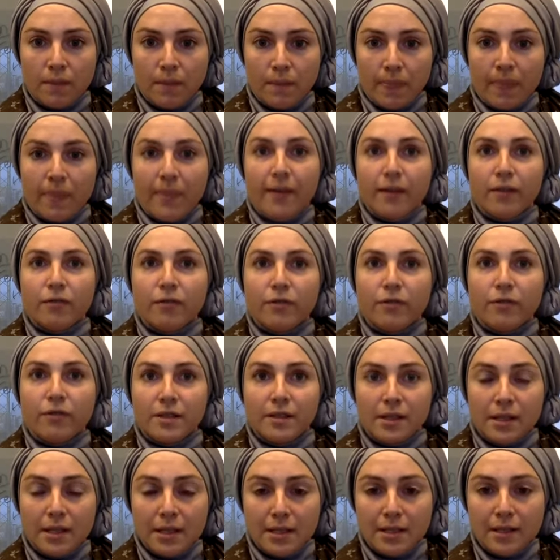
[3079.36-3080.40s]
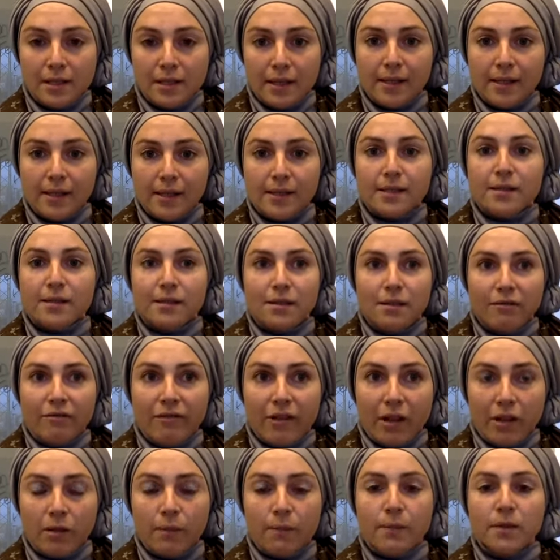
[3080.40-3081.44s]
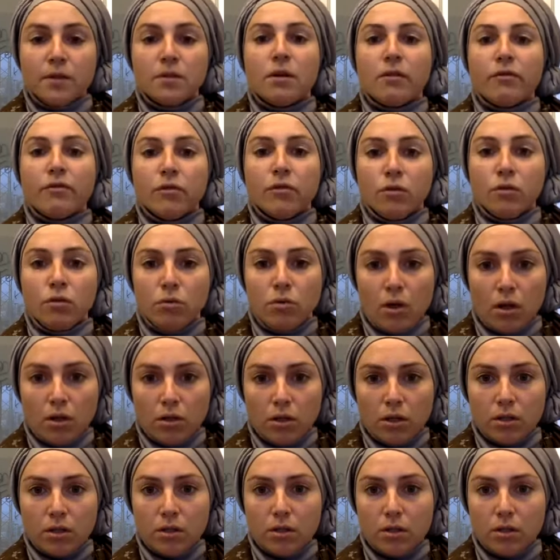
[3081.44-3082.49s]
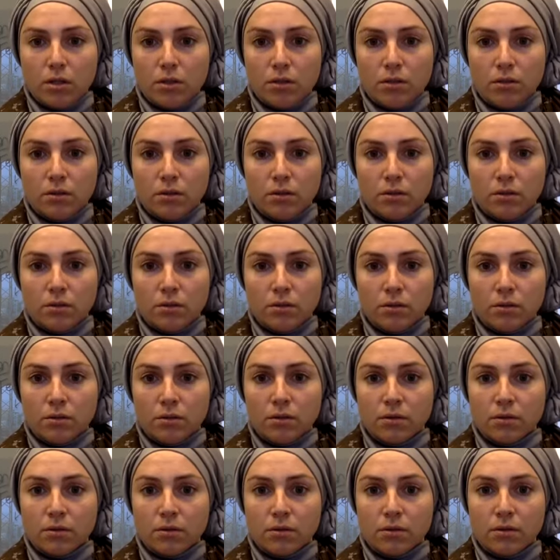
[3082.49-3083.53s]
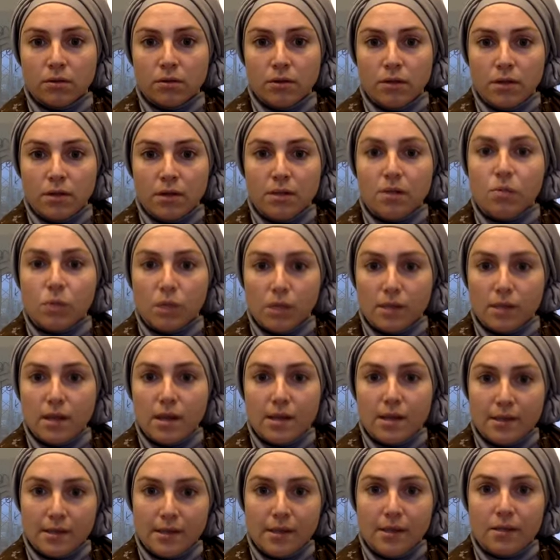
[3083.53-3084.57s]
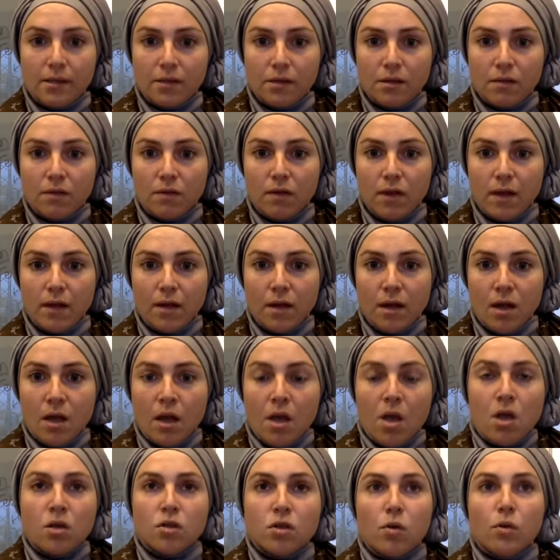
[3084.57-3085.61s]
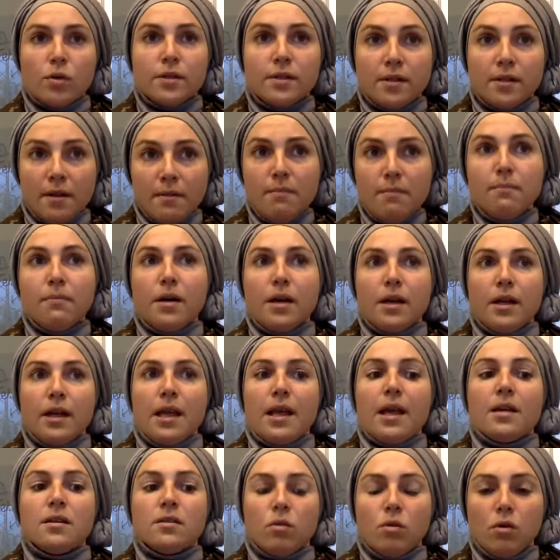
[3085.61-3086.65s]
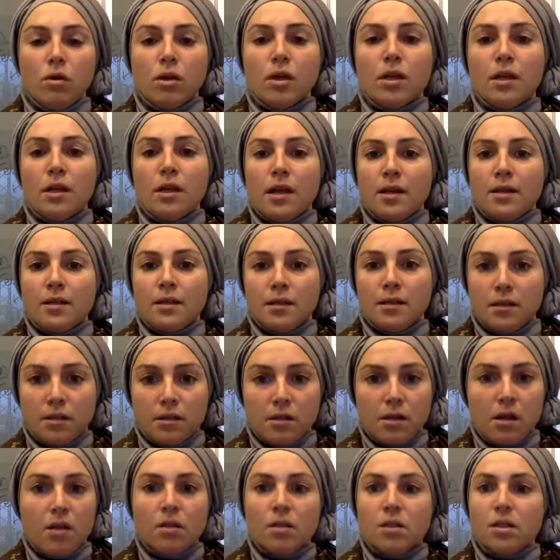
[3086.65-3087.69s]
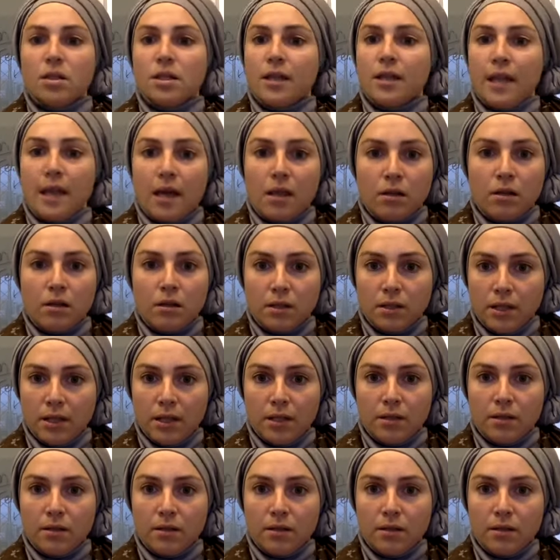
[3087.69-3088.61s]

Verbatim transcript: that facilitates the development of new knowledge. Hmm. This is what science is, right? So somebody has organized this knowledge and gathered it,